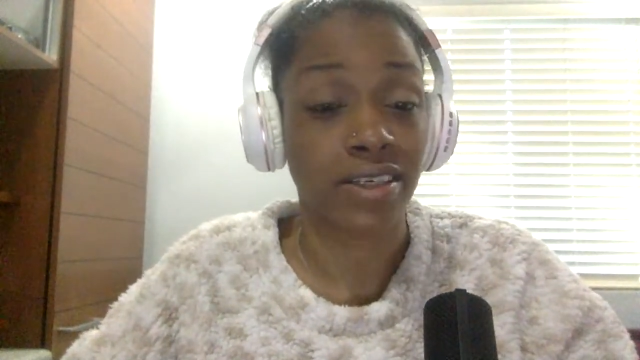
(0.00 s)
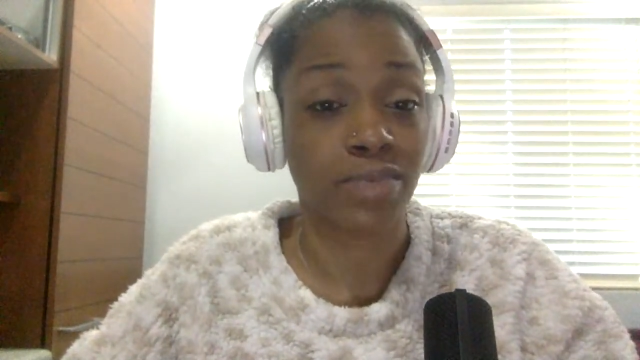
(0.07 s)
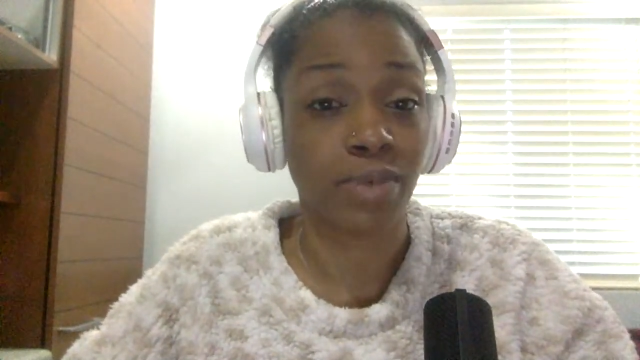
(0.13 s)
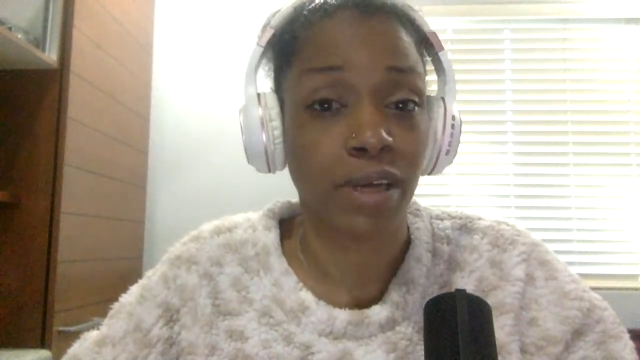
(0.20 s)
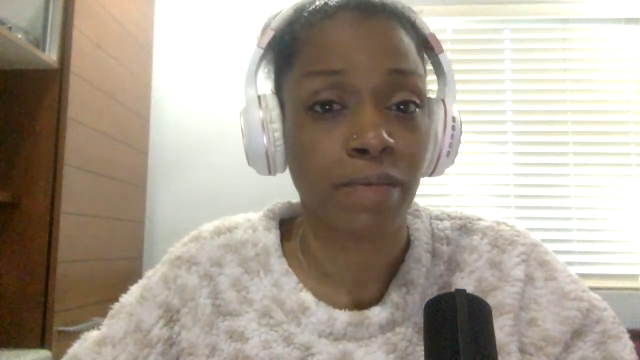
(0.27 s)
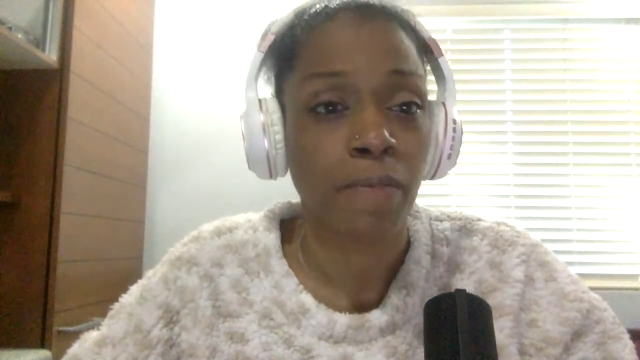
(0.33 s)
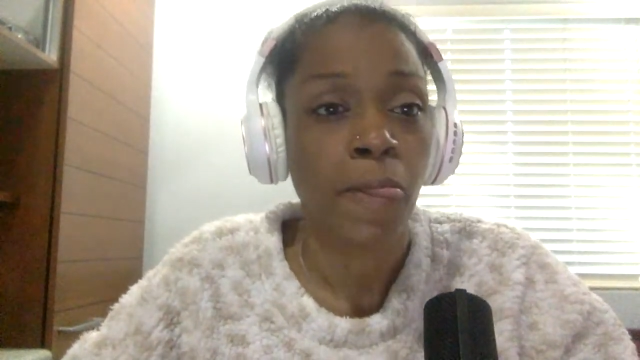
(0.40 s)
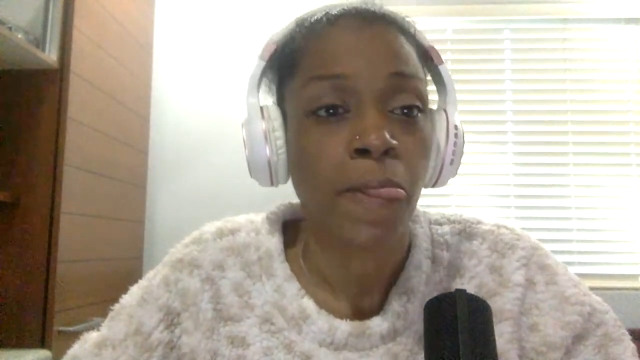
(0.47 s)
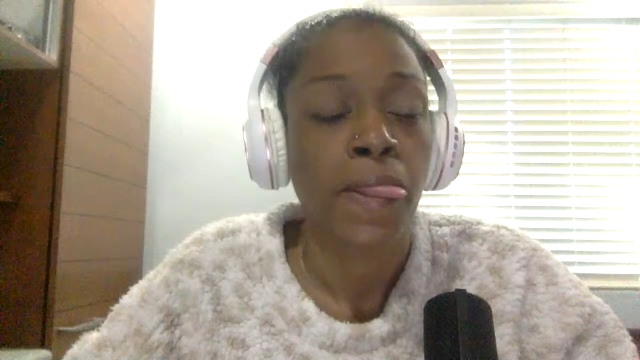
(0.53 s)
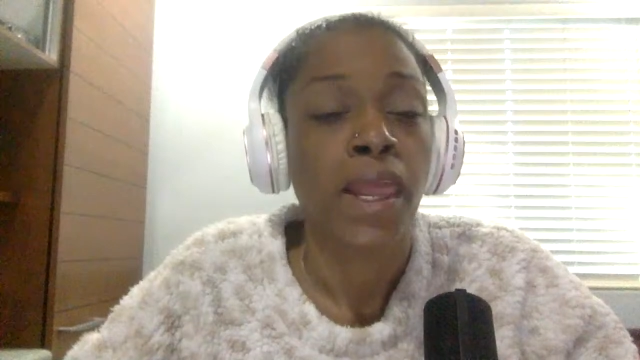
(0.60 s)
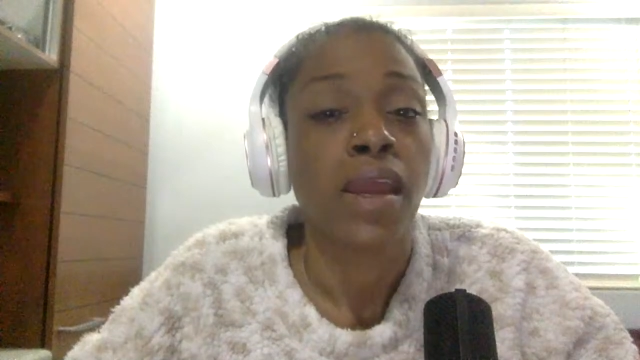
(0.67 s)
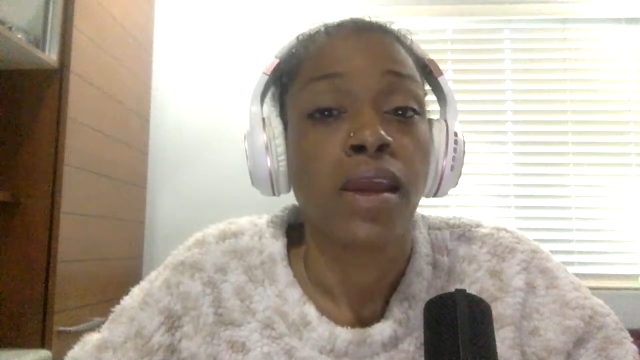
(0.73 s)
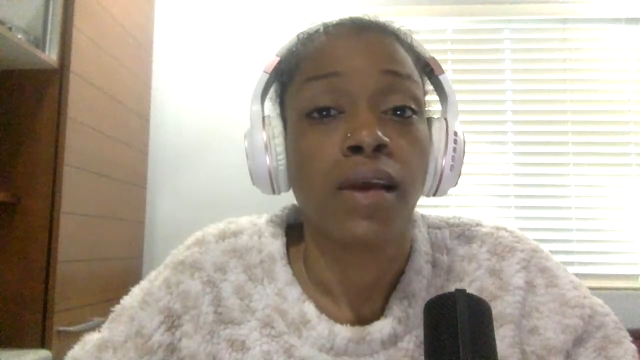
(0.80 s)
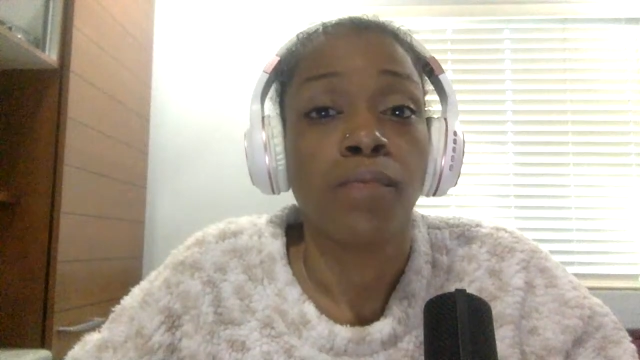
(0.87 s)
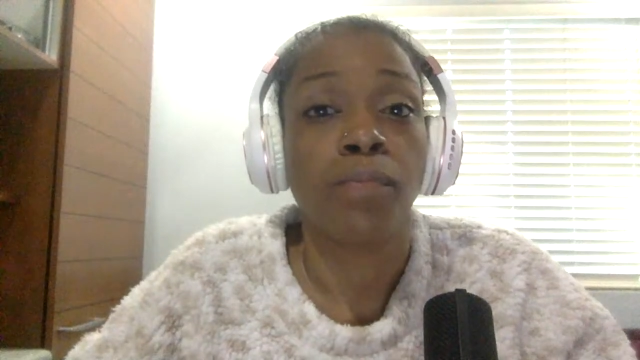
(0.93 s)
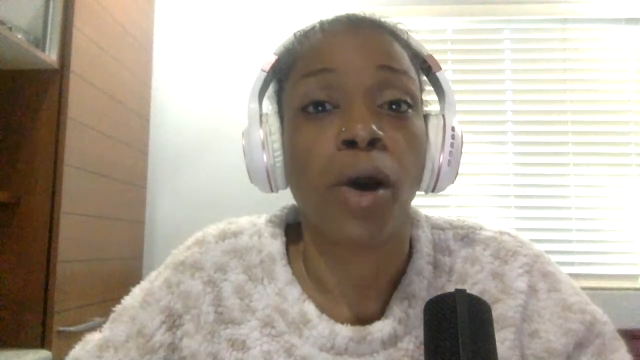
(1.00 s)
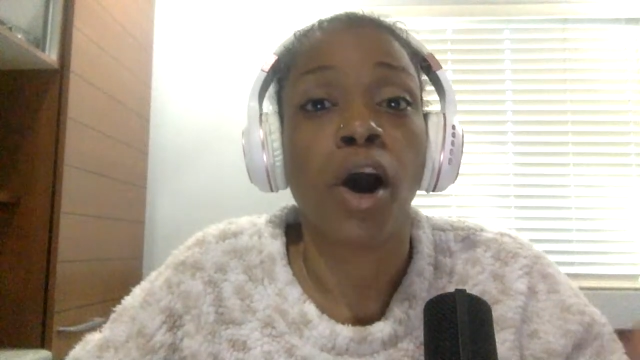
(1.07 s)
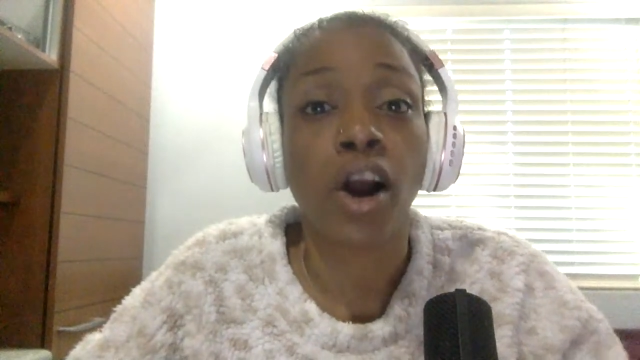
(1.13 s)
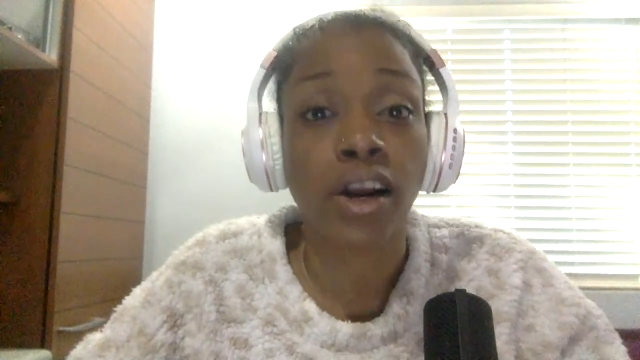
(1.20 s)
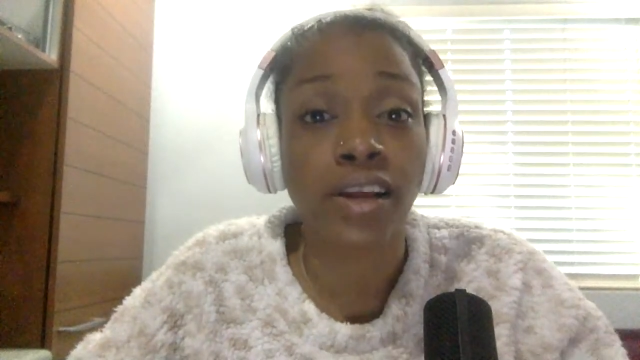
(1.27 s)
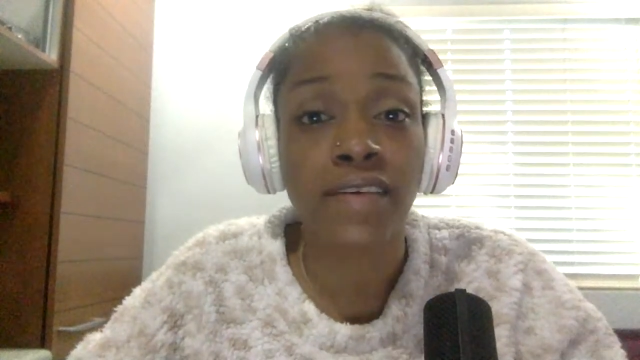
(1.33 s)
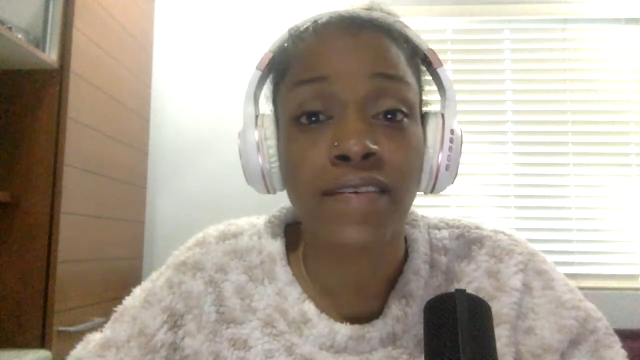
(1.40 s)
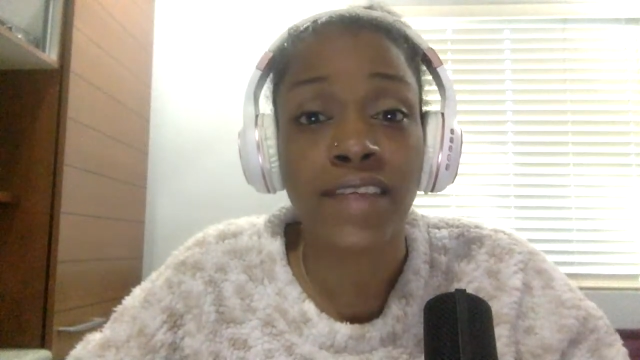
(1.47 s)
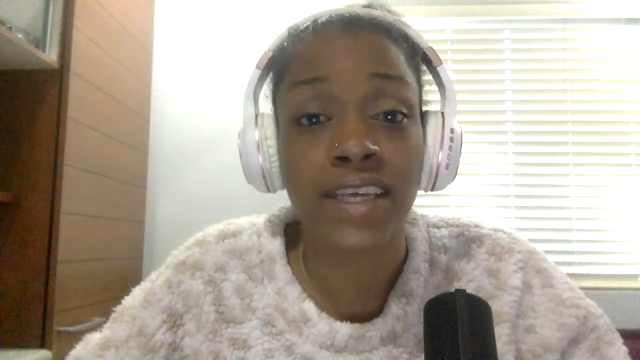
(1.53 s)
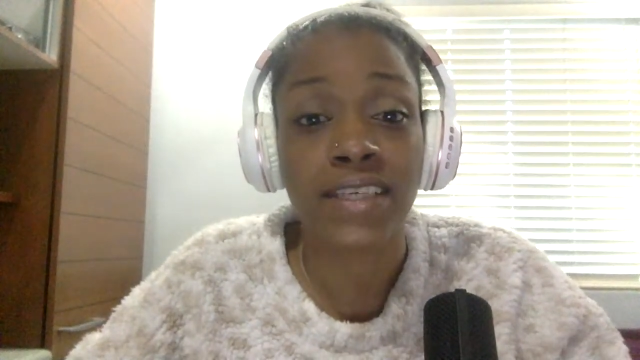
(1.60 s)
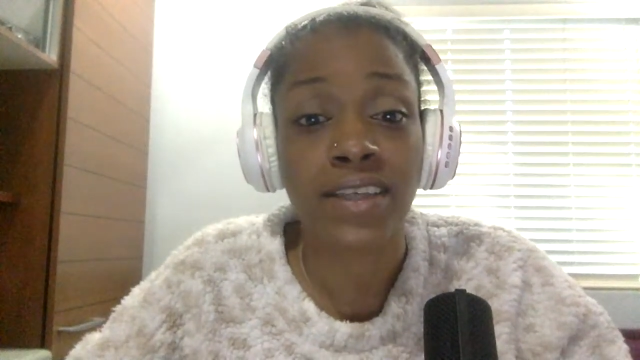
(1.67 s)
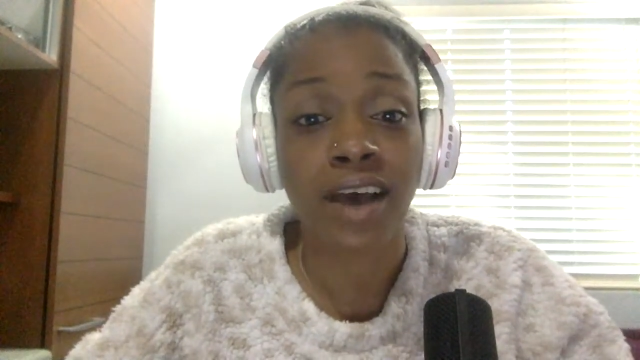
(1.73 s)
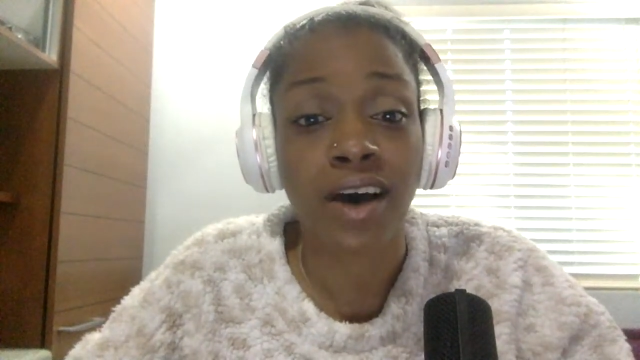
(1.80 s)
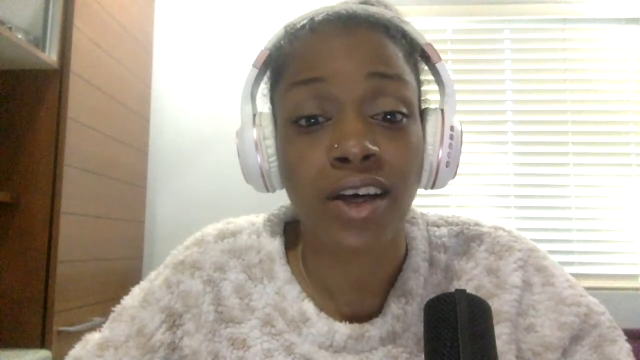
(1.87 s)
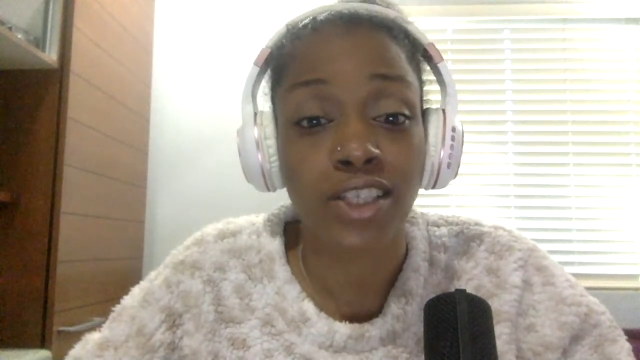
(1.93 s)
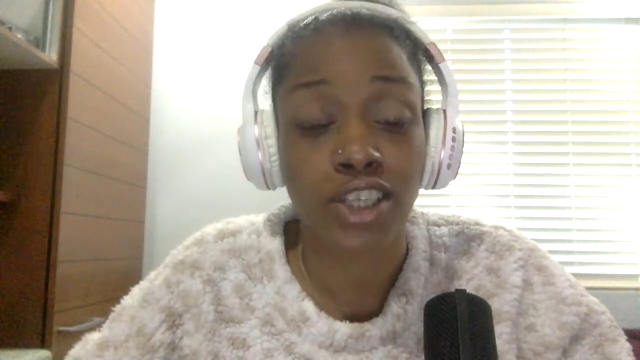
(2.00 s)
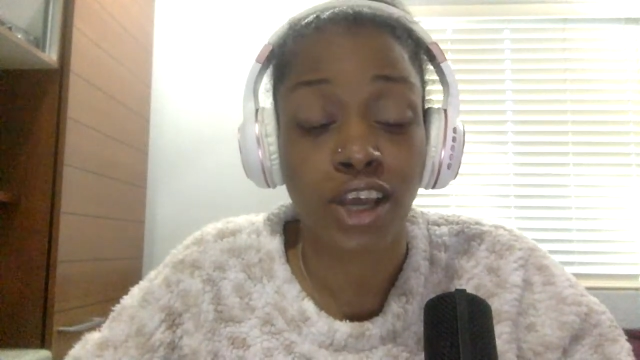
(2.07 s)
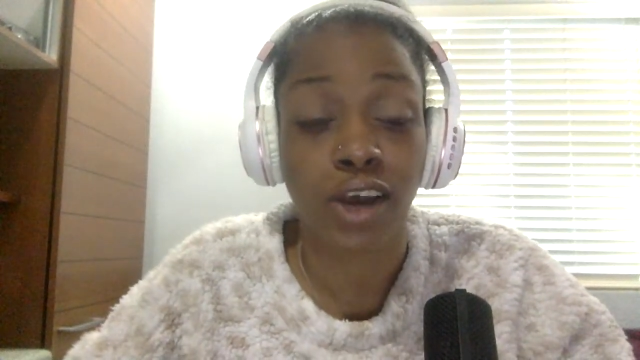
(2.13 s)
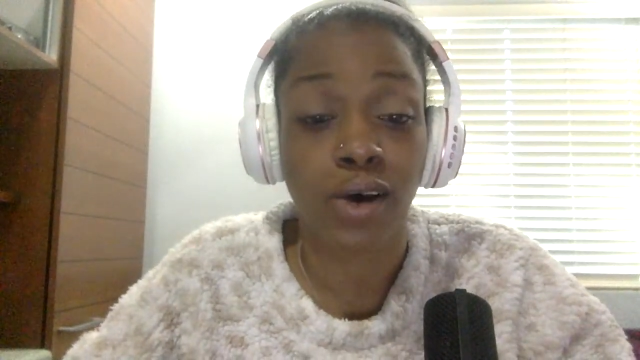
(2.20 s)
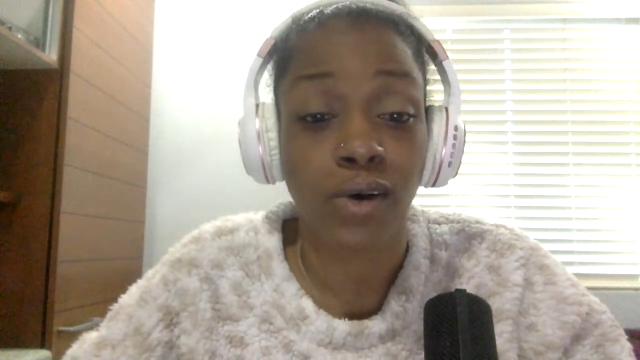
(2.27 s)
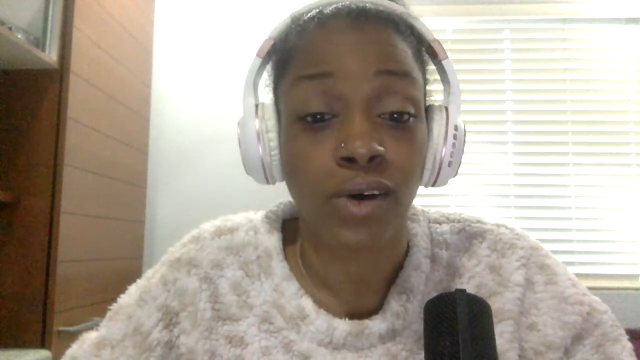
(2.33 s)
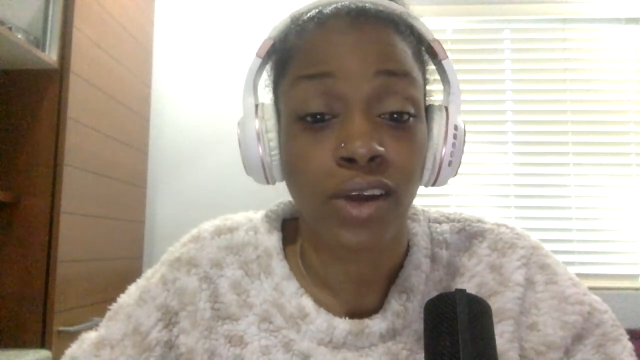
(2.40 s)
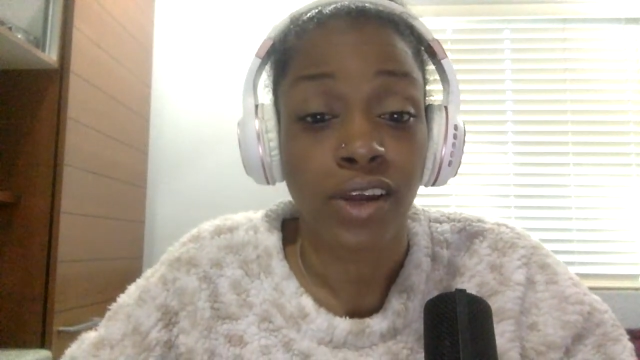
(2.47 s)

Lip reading: But part of this also,